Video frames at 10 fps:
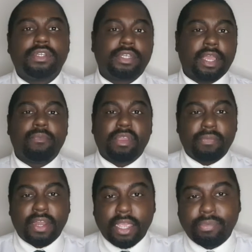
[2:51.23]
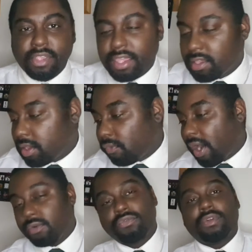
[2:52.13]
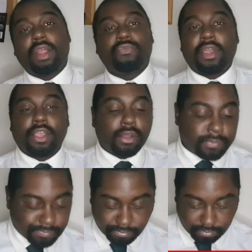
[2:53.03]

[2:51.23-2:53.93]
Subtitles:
Get me my namesake, Ralph Raphael.